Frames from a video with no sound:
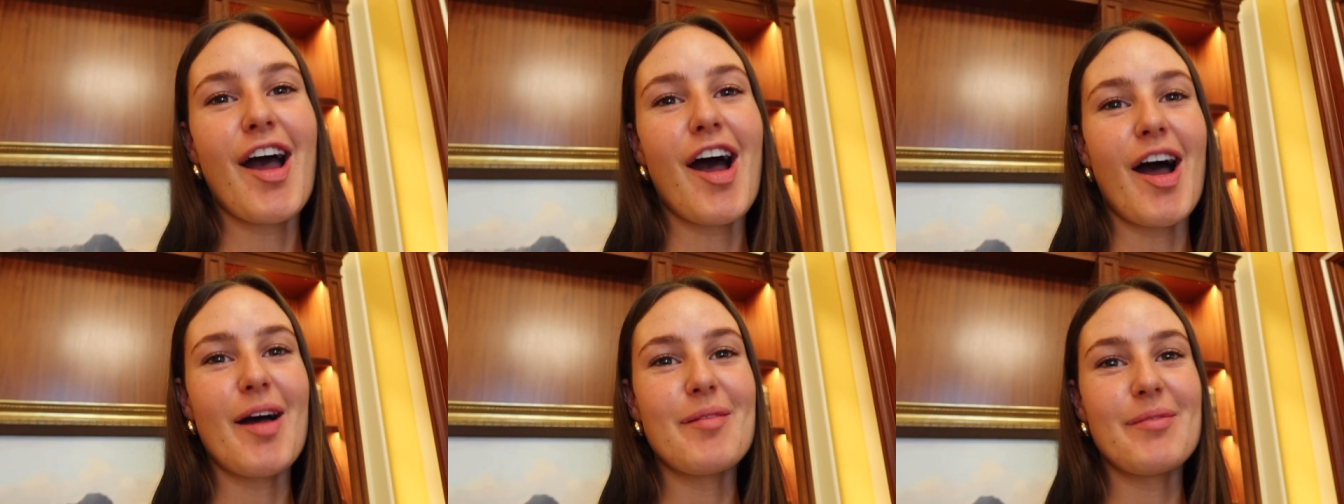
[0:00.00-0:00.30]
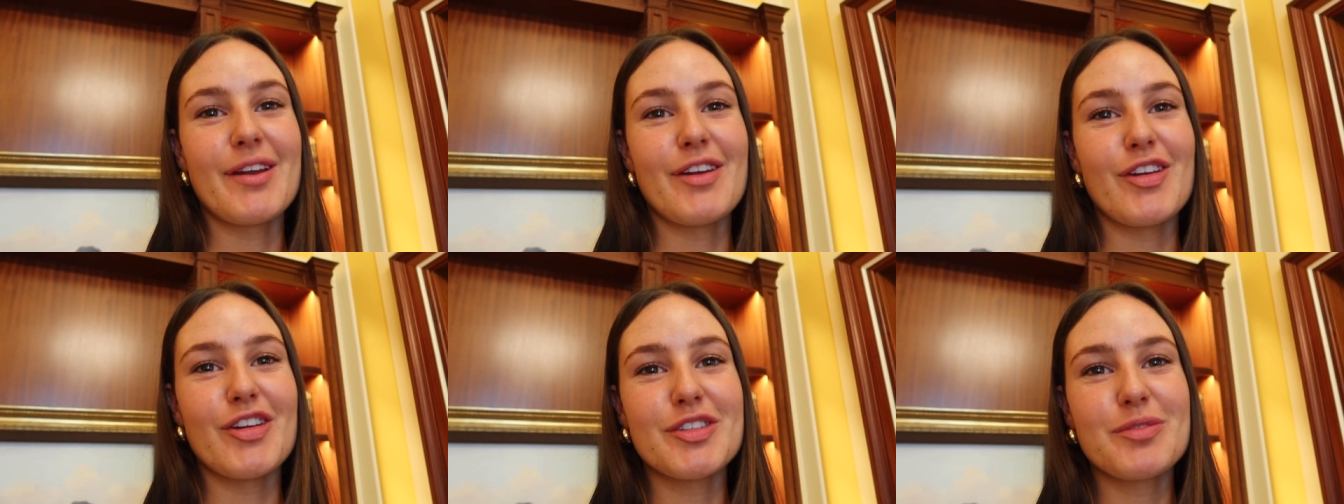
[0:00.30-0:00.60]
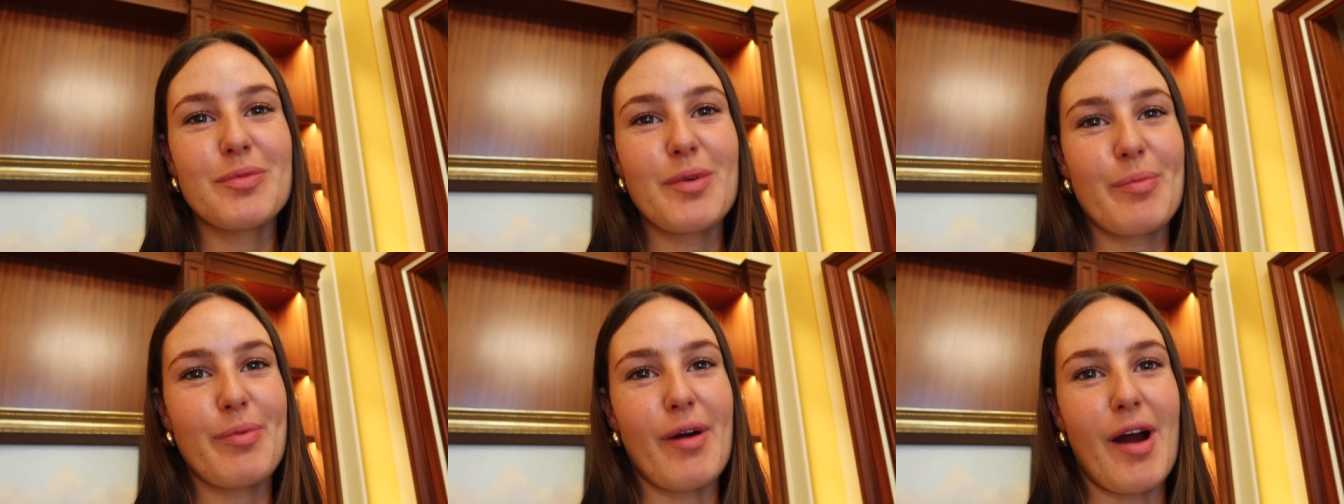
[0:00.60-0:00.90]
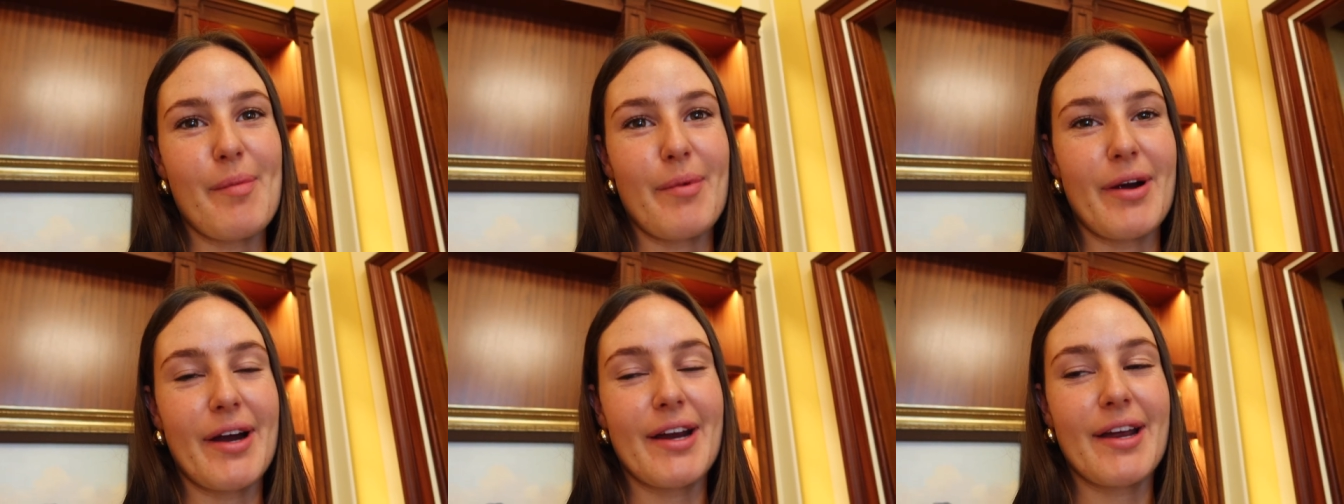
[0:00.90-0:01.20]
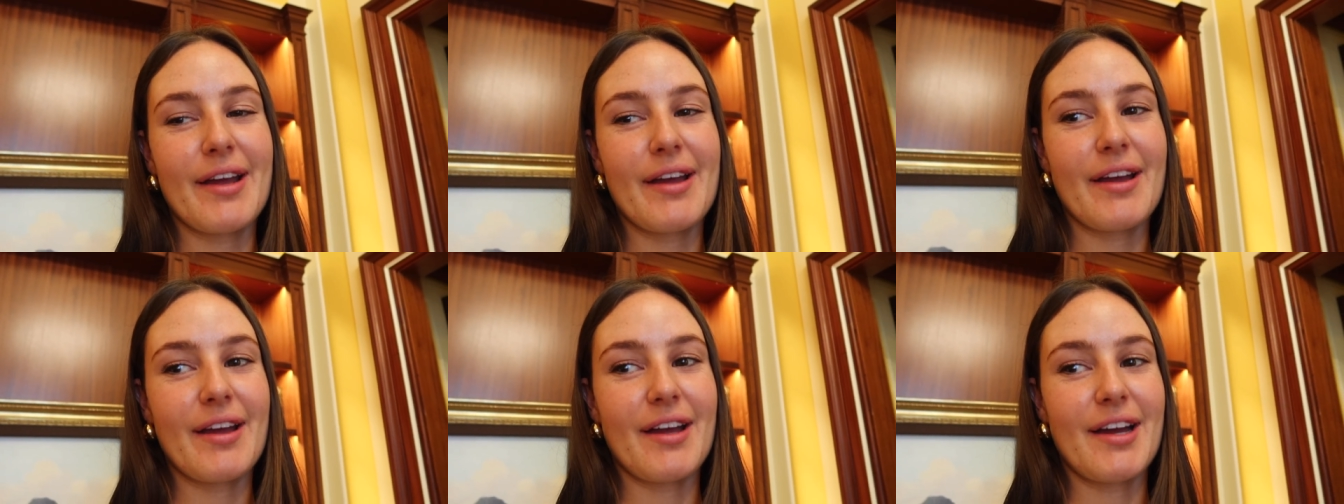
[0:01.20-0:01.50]
I'm in London with
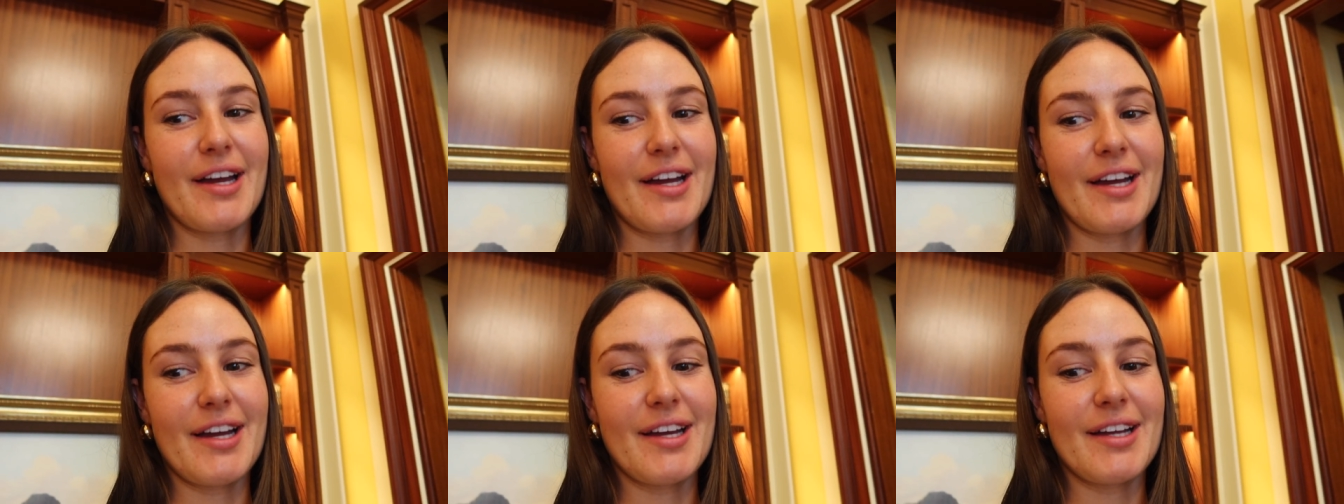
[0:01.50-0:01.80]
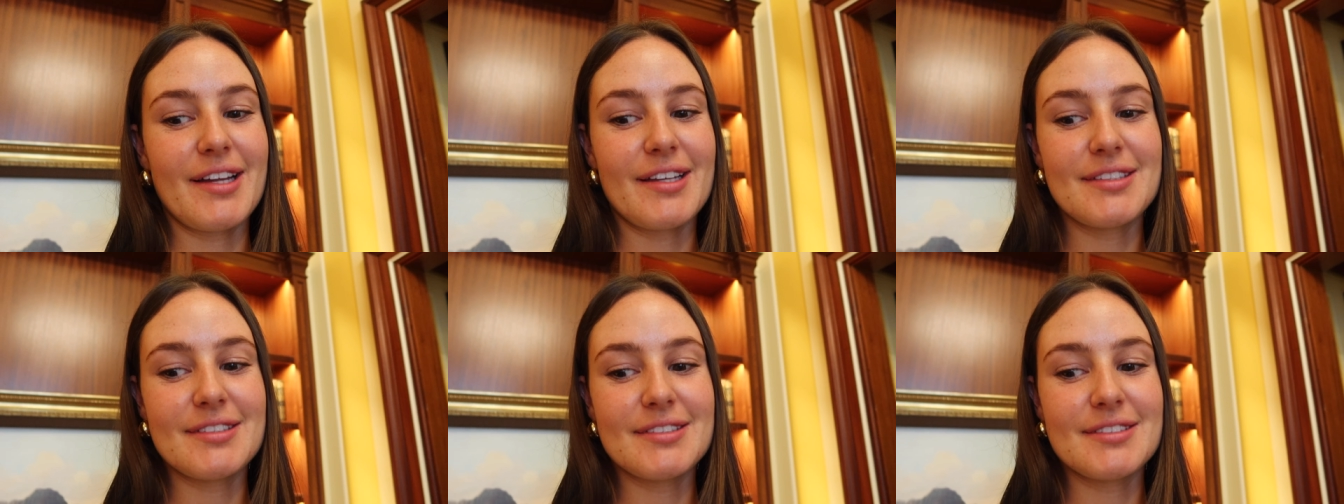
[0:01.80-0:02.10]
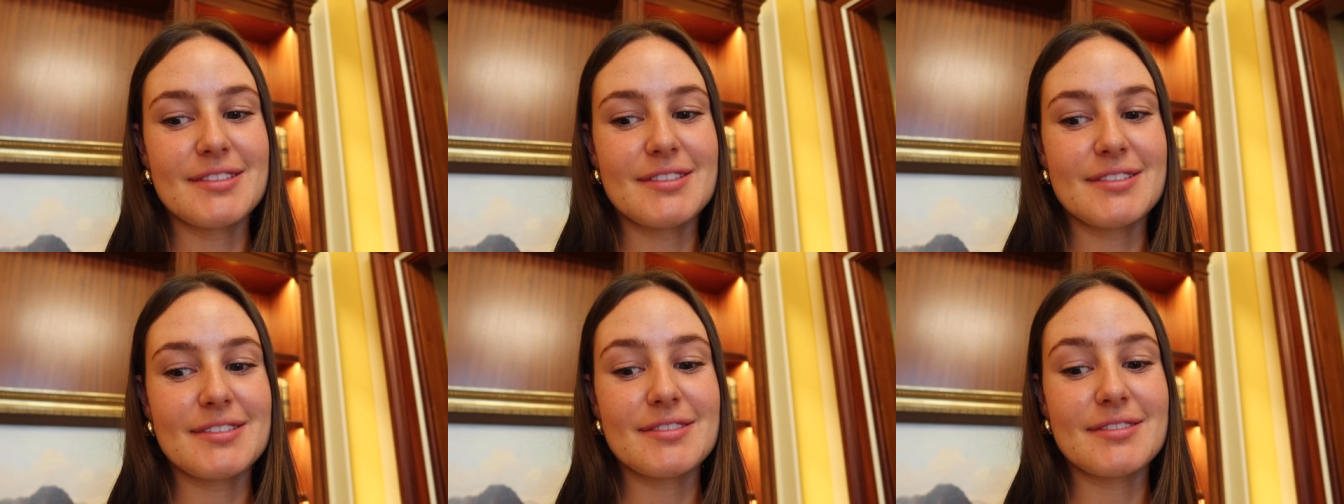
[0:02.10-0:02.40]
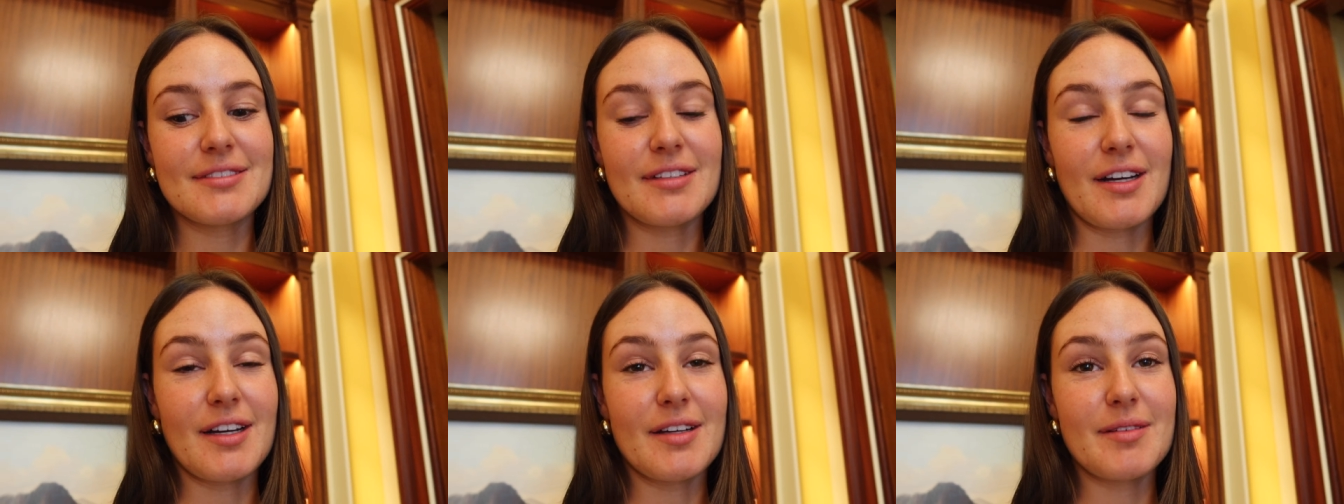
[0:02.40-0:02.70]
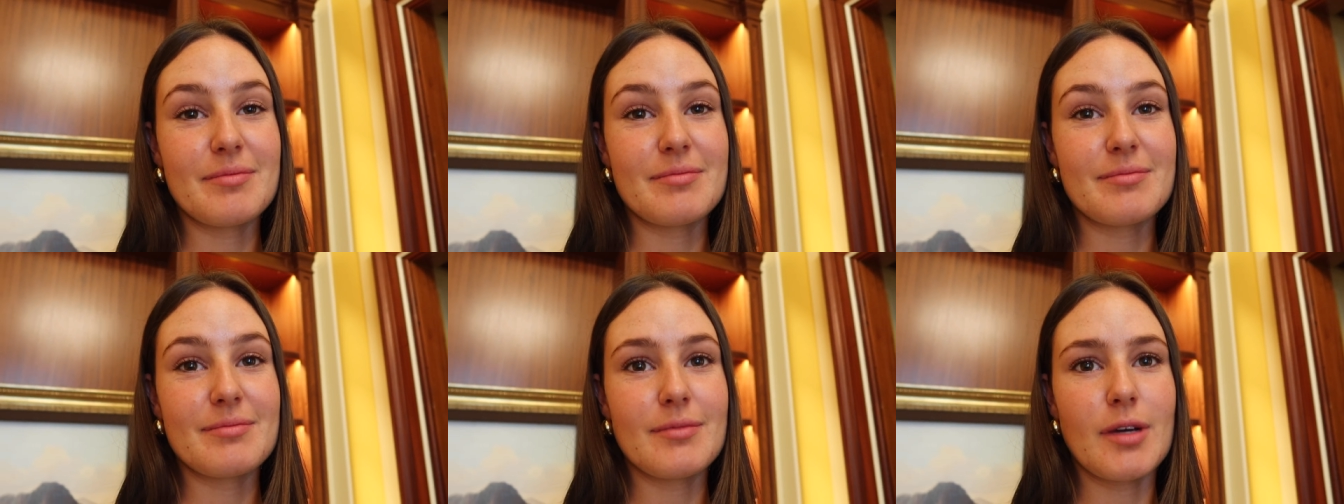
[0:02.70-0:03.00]
Primark and
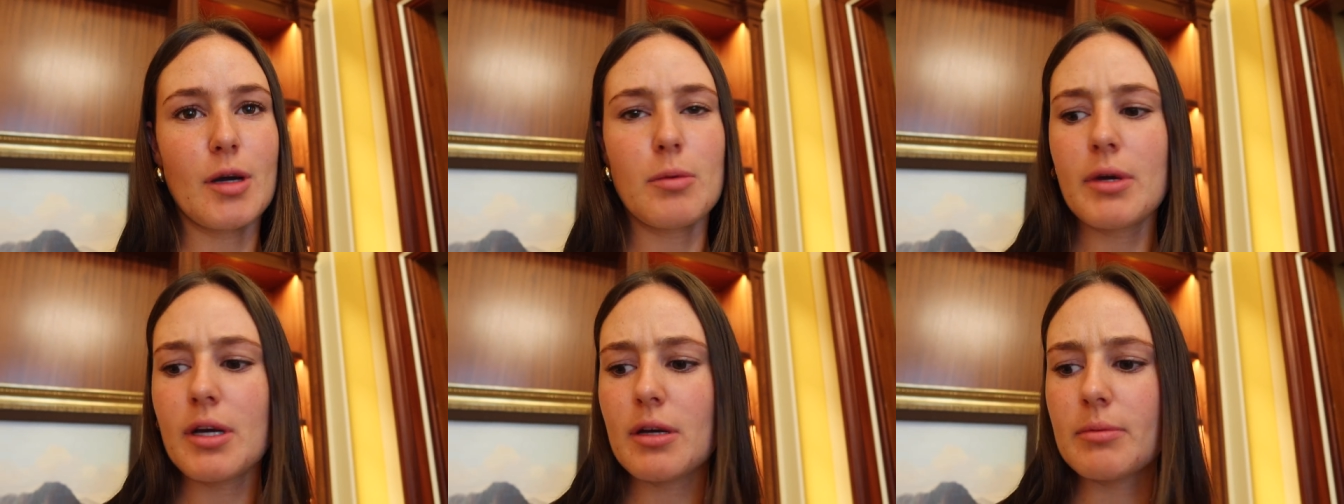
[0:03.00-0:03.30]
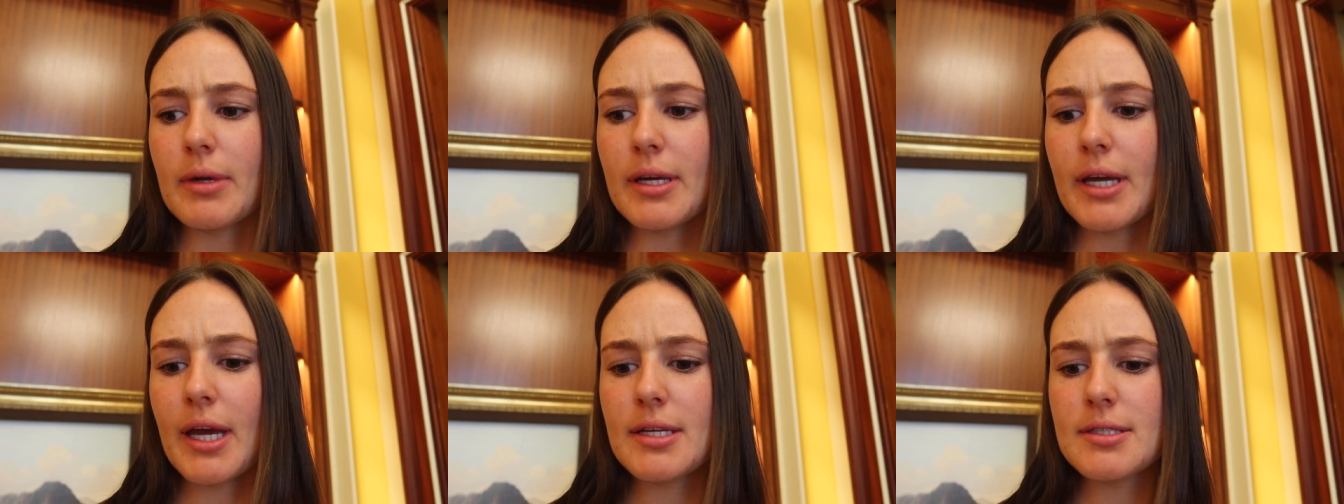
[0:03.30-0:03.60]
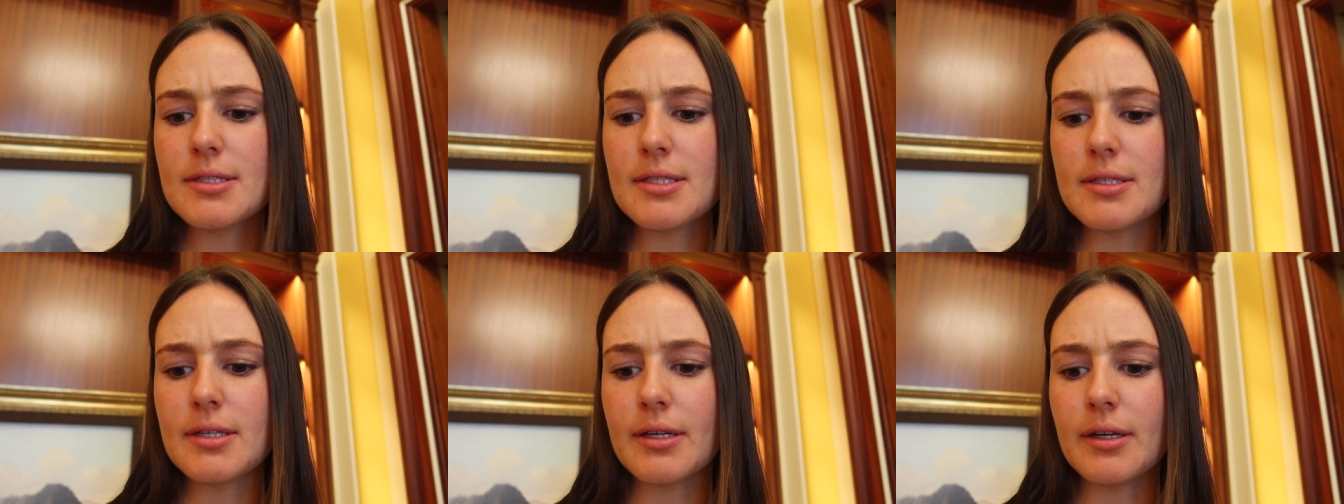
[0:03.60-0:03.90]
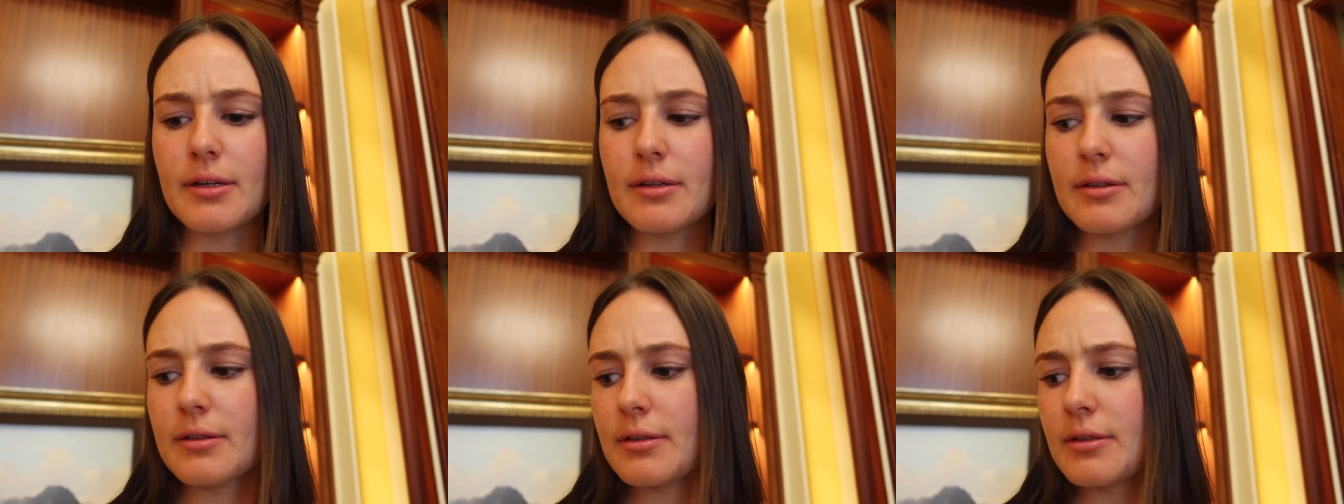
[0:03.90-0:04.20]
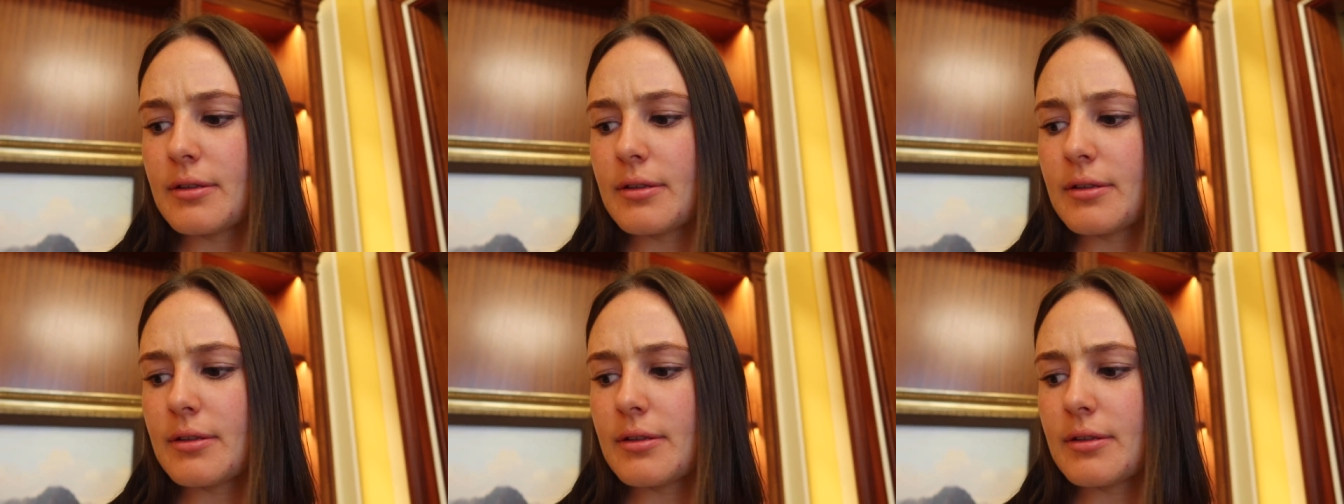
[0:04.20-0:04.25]
I'm, oh my god, my case is here.